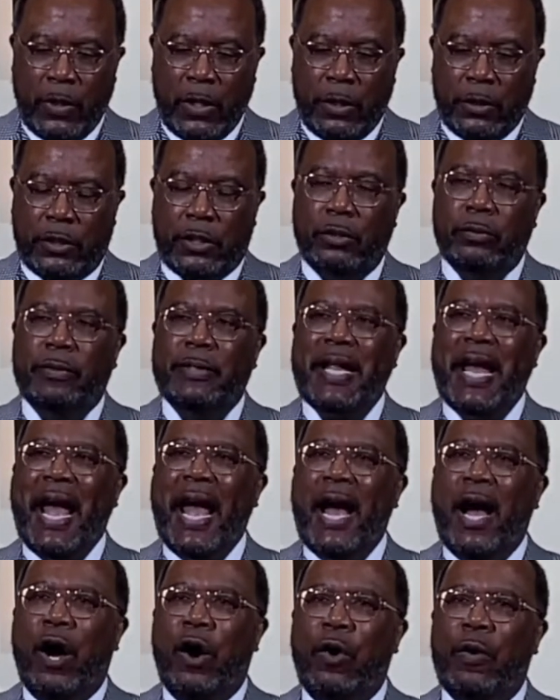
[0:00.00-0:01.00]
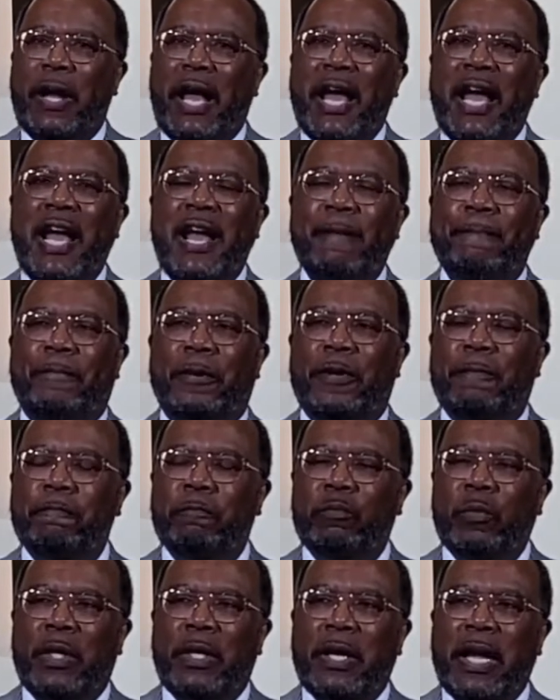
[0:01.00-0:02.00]
So now
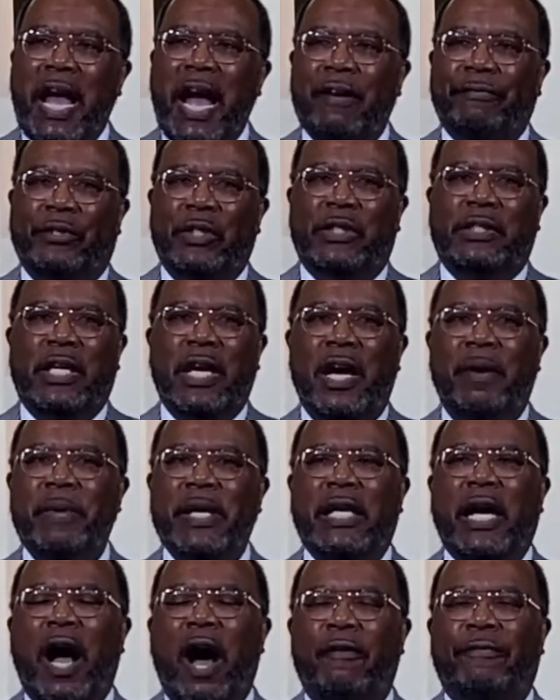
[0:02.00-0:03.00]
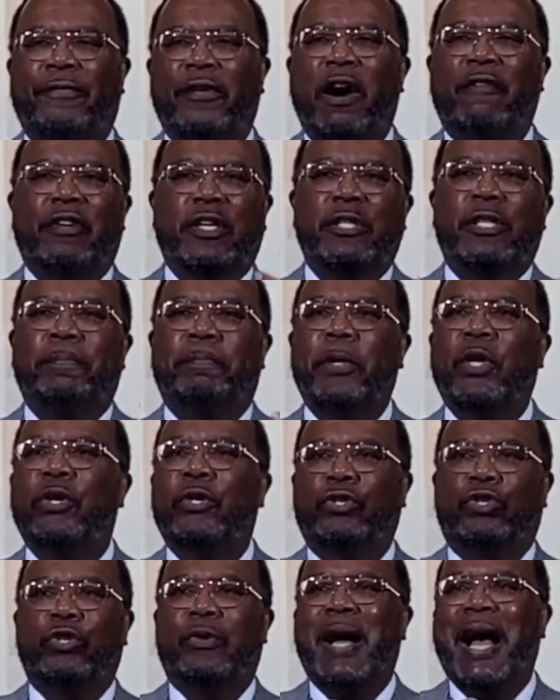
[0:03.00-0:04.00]
Abram, after coming off of a
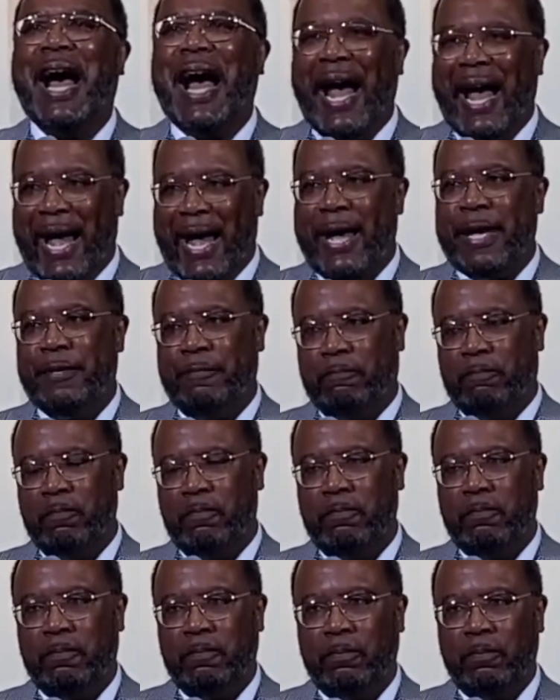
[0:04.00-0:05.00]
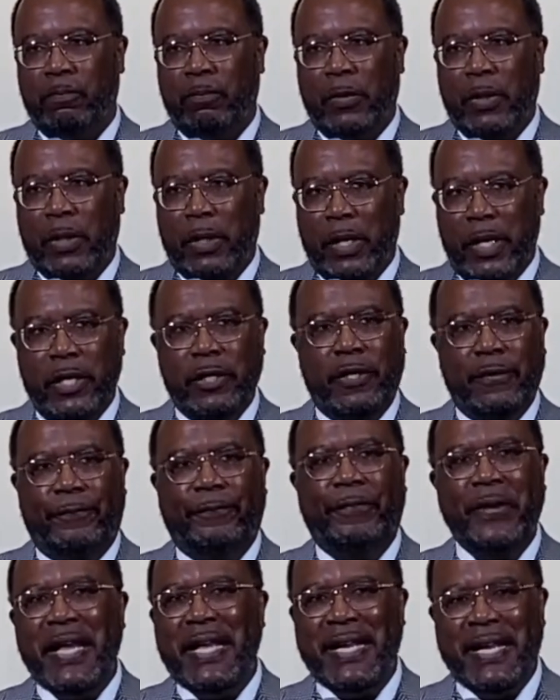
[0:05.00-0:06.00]
spiritual high in
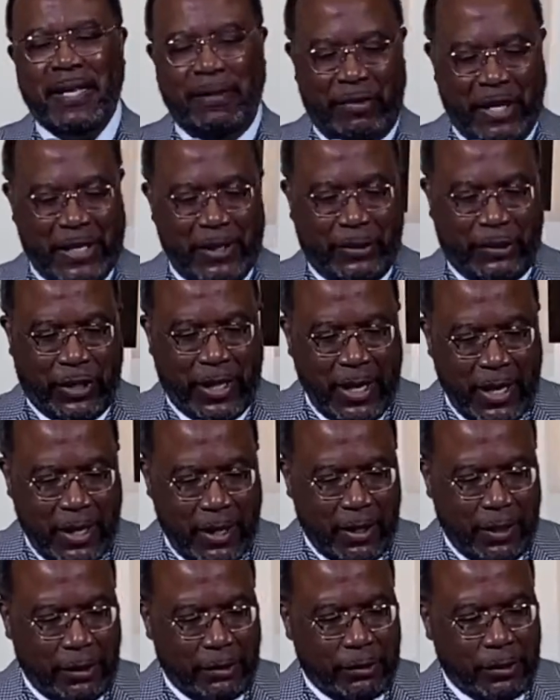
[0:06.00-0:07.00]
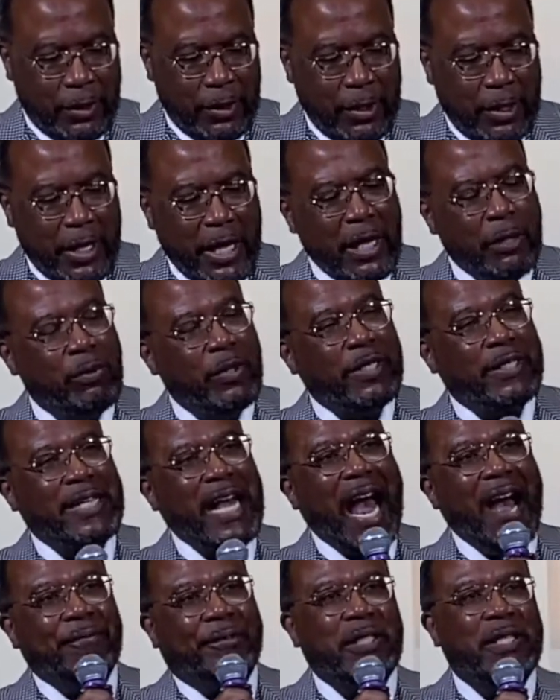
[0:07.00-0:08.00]
defeating these kings, it was
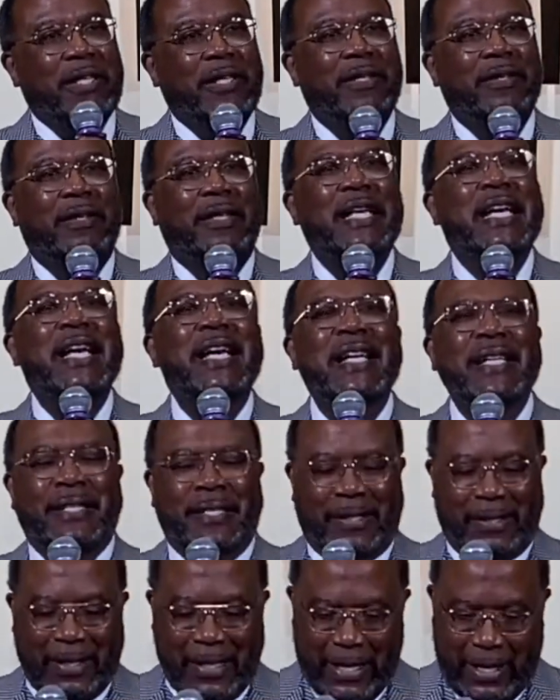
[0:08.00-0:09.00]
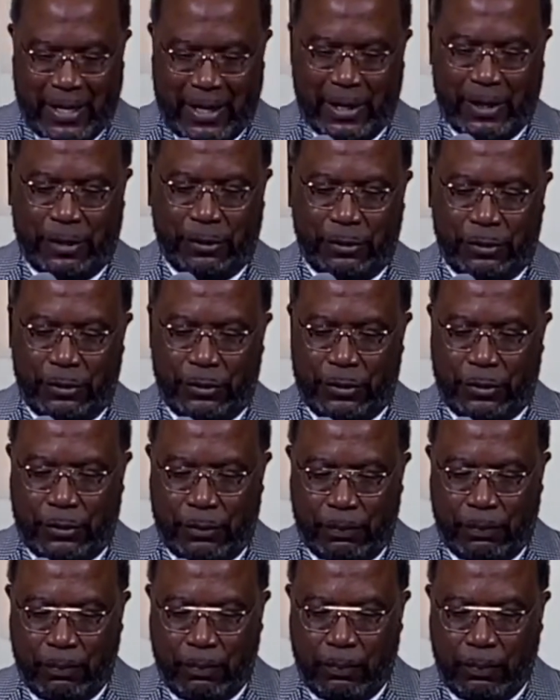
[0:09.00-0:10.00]
after these things
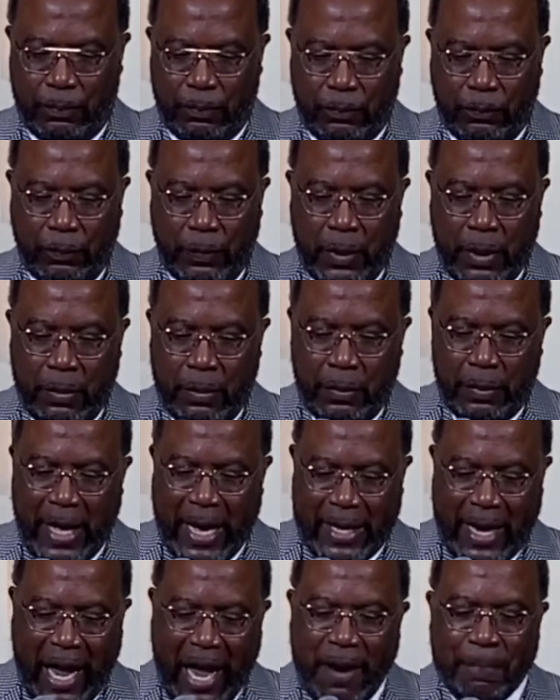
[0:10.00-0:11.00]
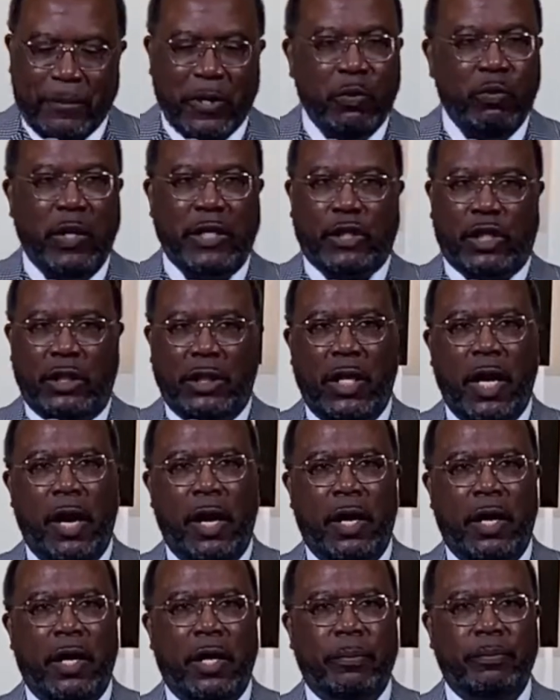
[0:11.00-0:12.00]
that Abram was
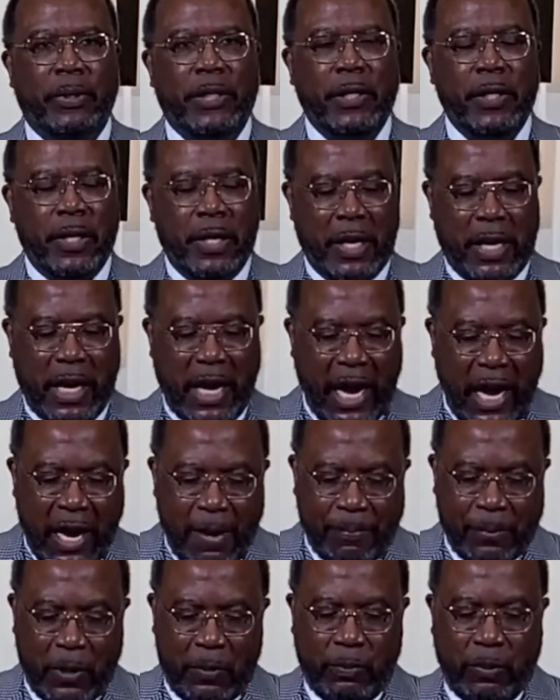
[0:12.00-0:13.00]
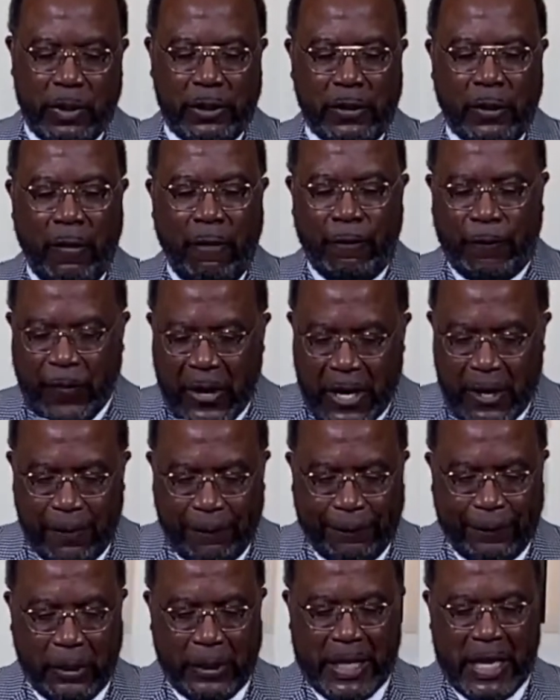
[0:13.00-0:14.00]
alarmed. Abram was
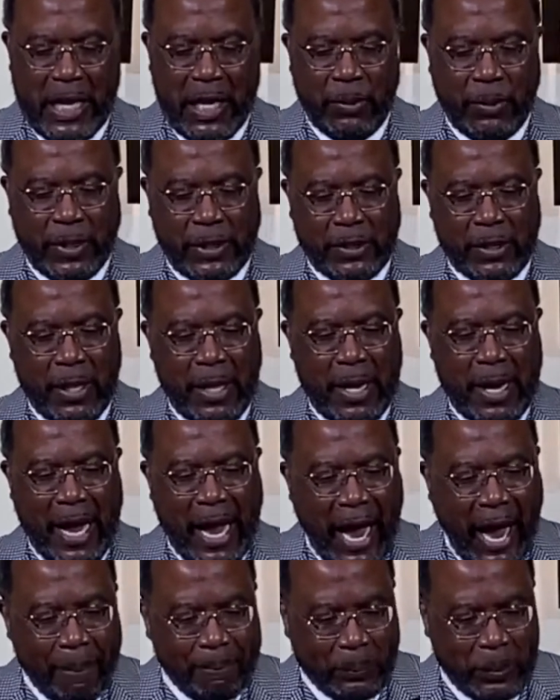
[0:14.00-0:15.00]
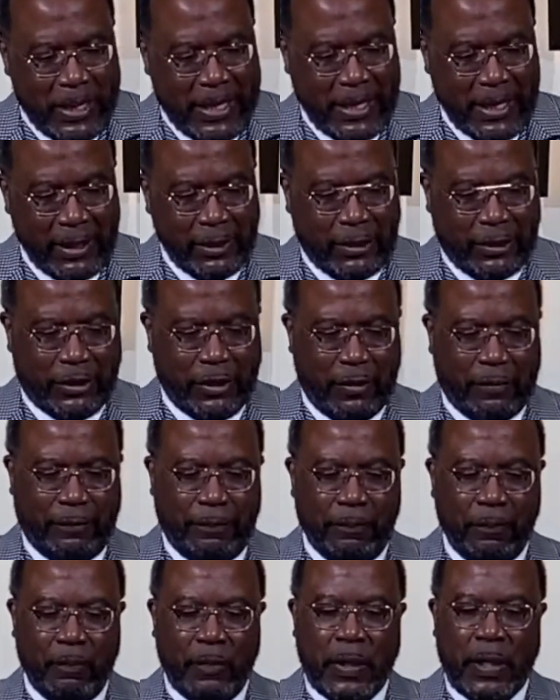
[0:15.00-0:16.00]
fearful. He was
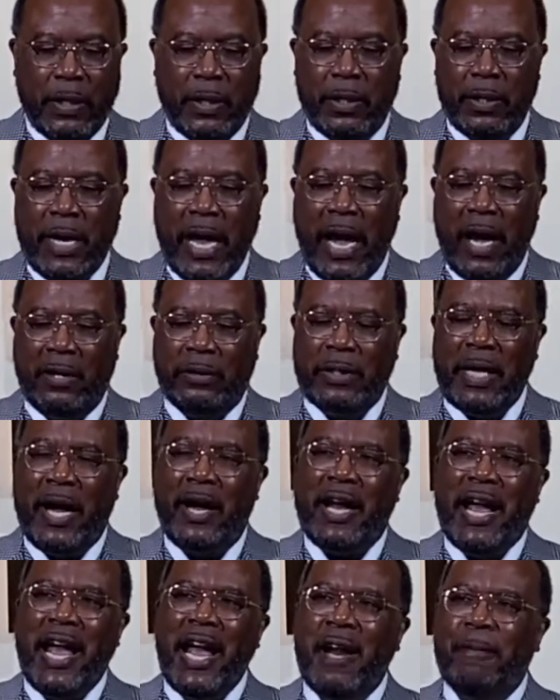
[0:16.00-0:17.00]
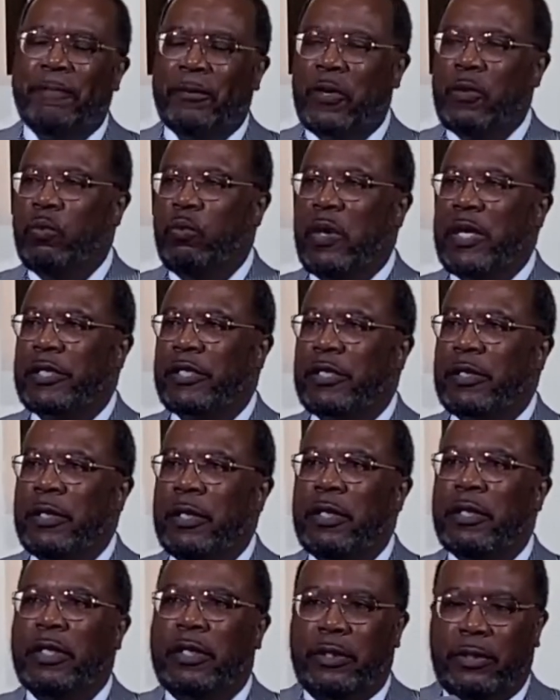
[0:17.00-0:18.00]
apprehensive. Now, now Abram
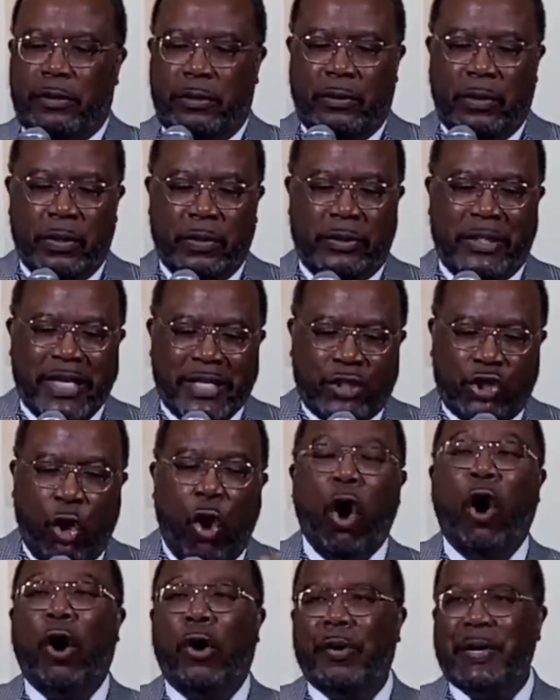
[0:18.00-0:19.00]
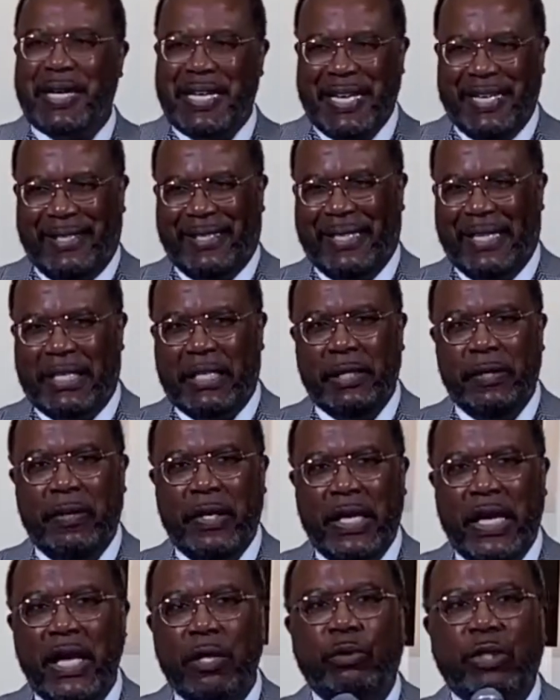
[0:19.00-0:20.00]
was disoriented.
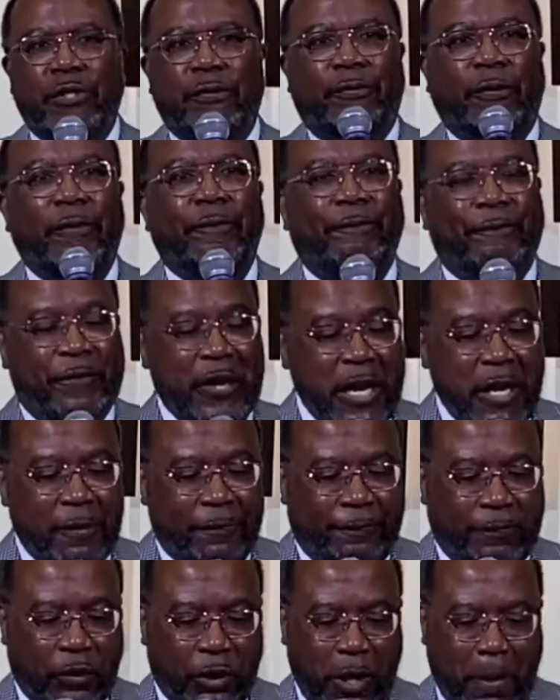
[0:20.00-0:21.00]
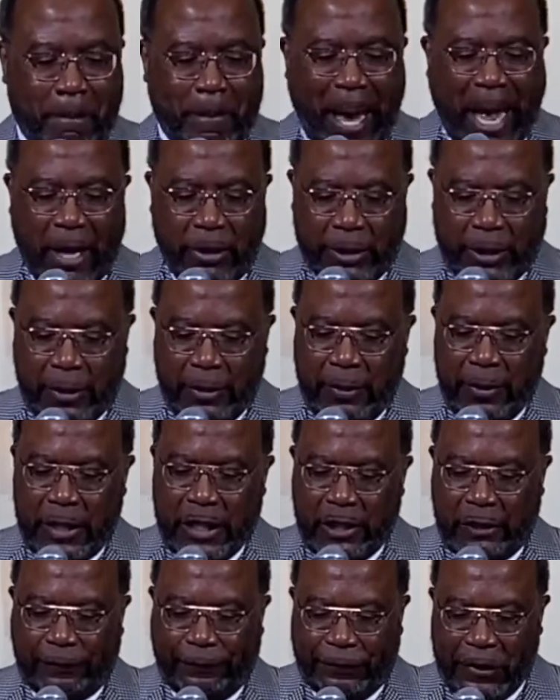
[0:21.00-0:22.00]
He was fearful about
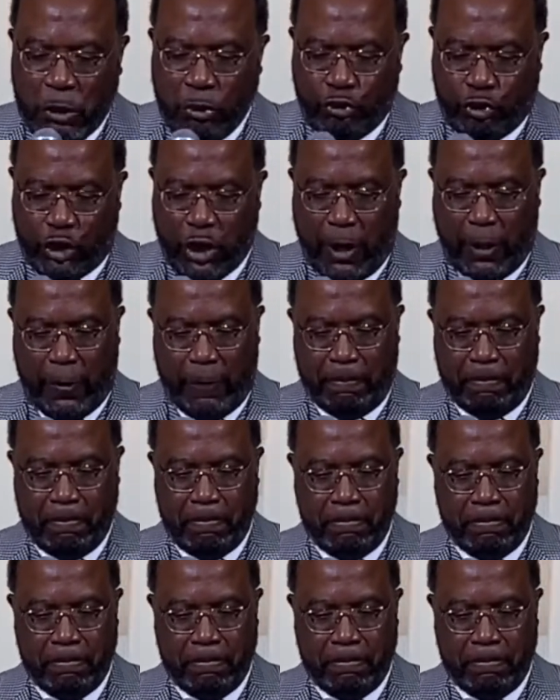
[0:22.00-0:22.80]
his future.